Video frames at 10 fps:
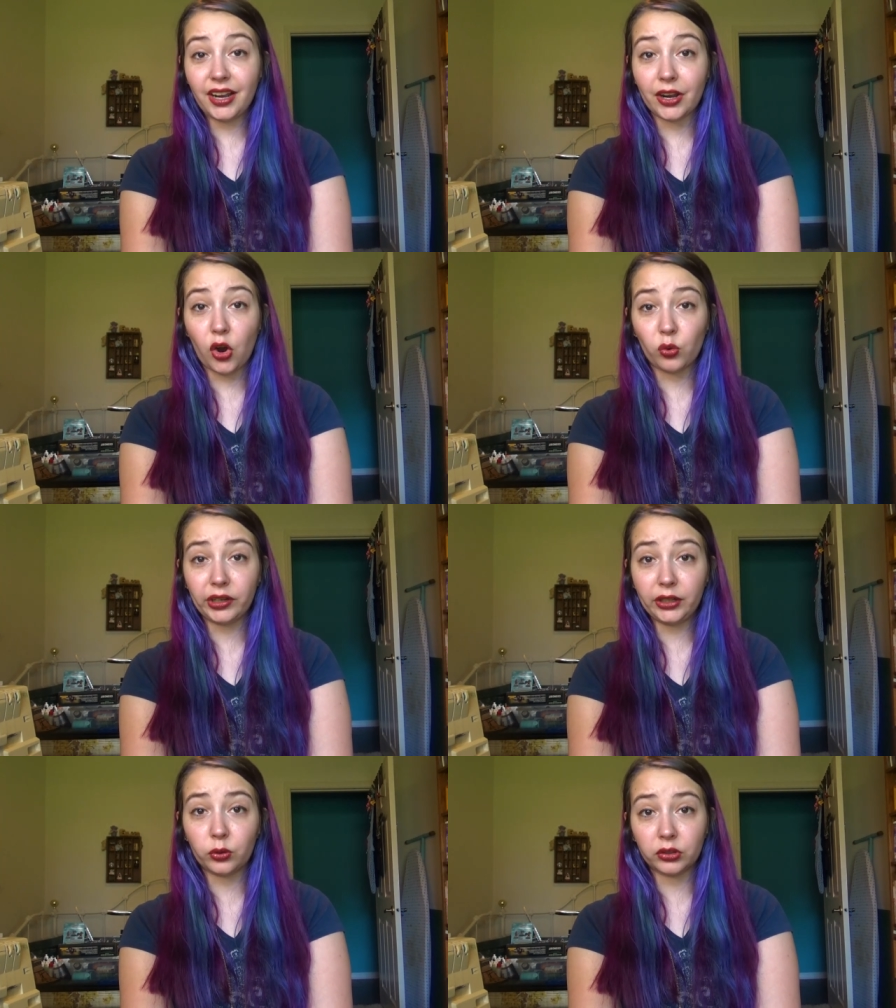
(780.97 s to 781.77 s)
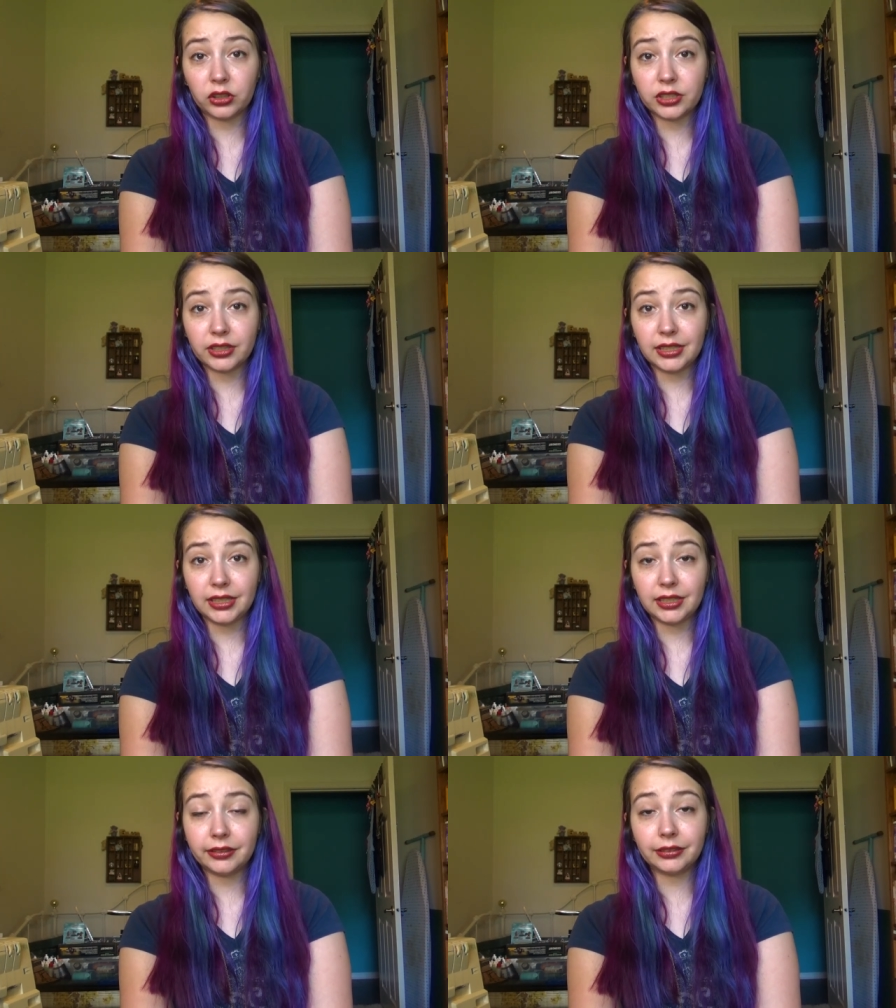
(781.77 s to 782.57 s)
I already ordered
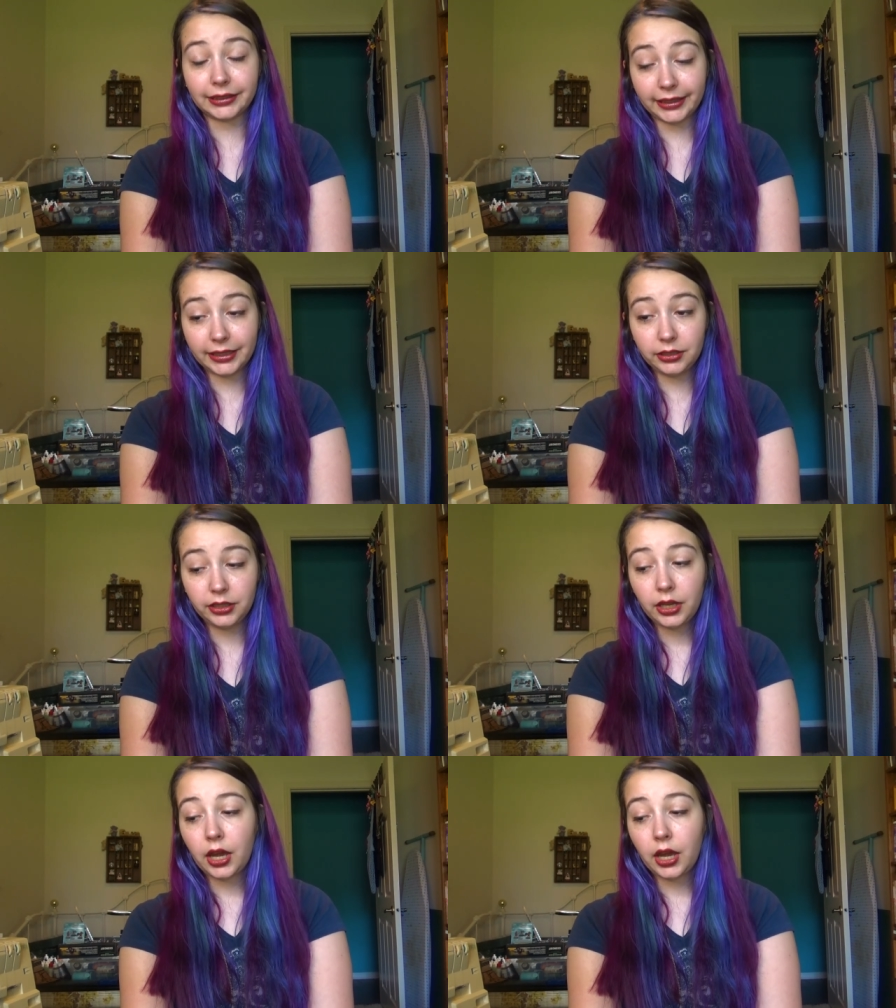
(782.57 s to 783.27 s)
the linen.